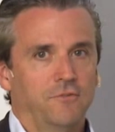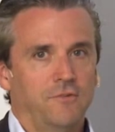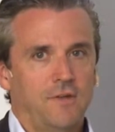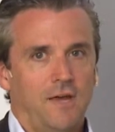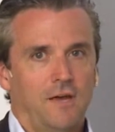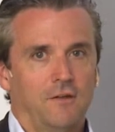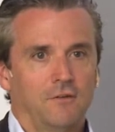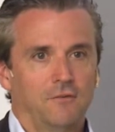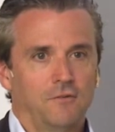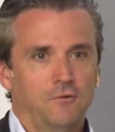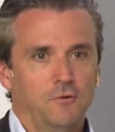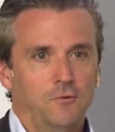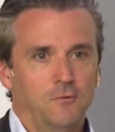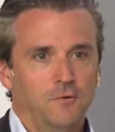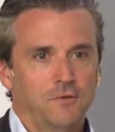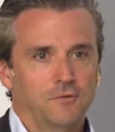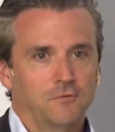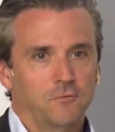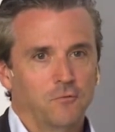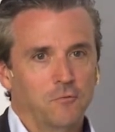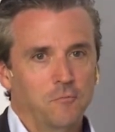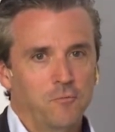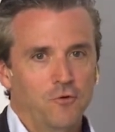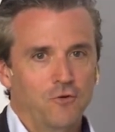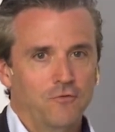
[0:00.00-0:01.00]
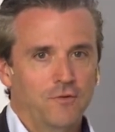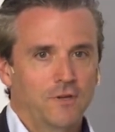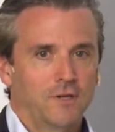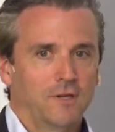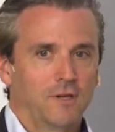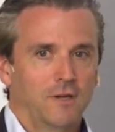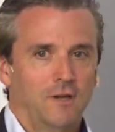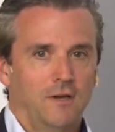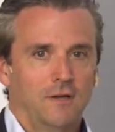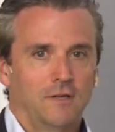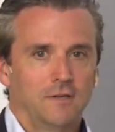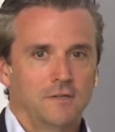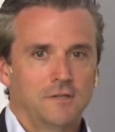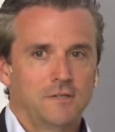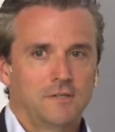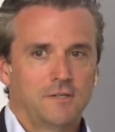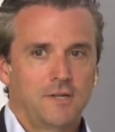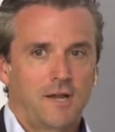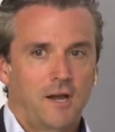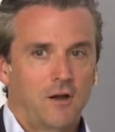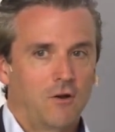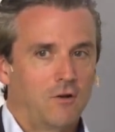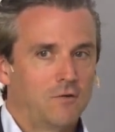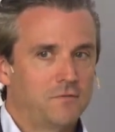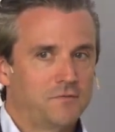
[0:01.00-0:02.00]
down to is removing uh,
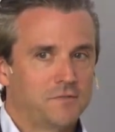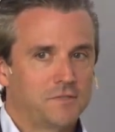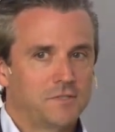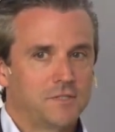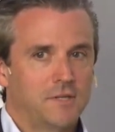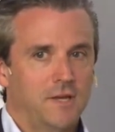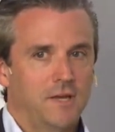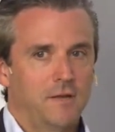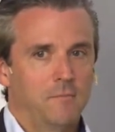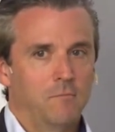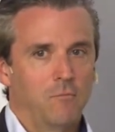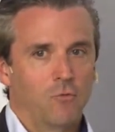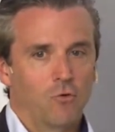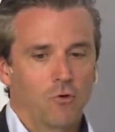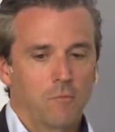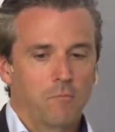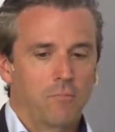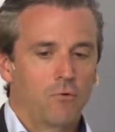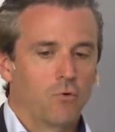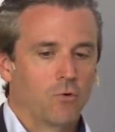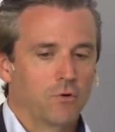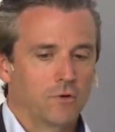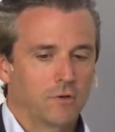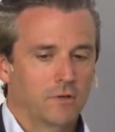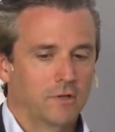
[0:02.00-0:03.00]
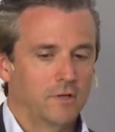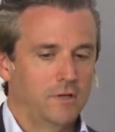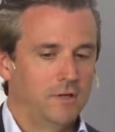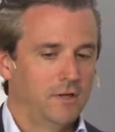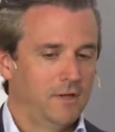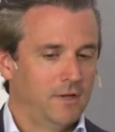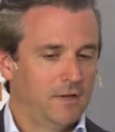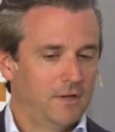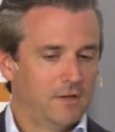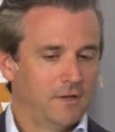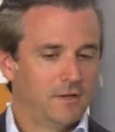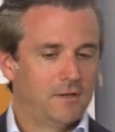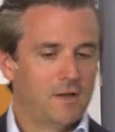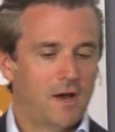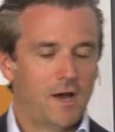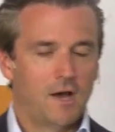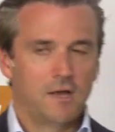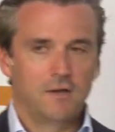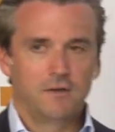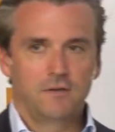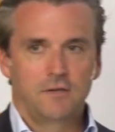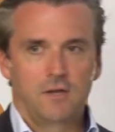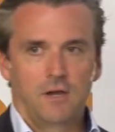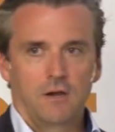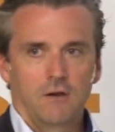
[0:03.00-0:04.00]
tariffs and, more importantly,
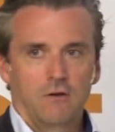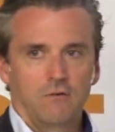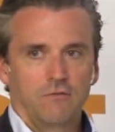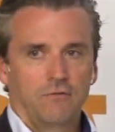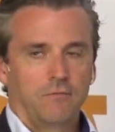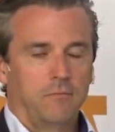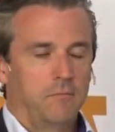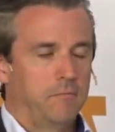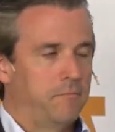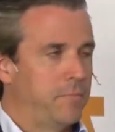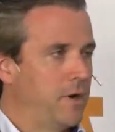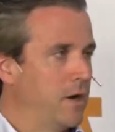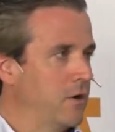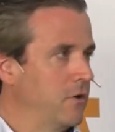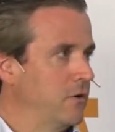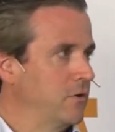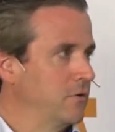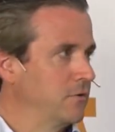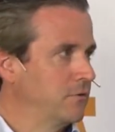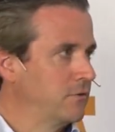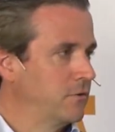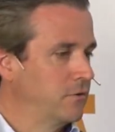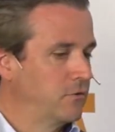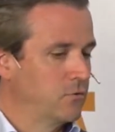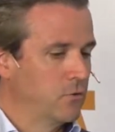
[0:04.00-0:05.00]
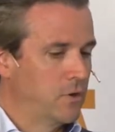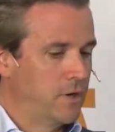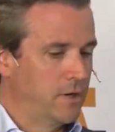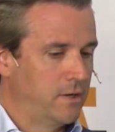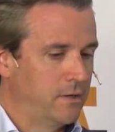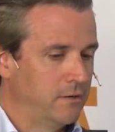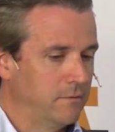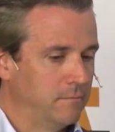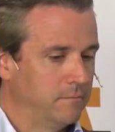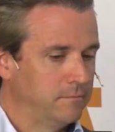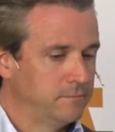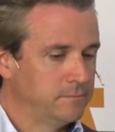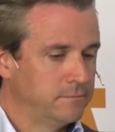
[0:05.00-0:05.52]
non-tariff barriers to trade.